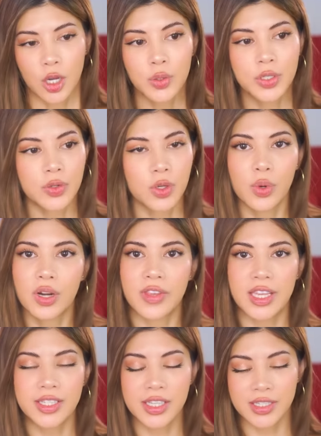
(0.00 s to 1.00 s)
Toasters are one of
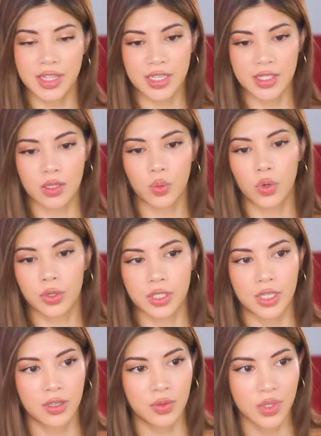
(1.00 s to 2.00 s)
the easiest things in the world
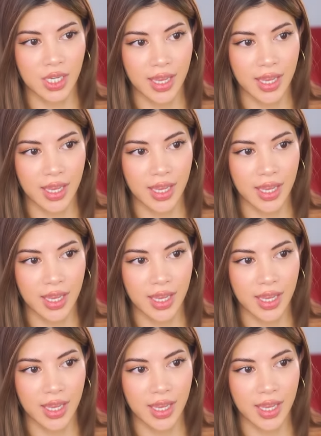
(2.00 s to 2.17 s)
to use.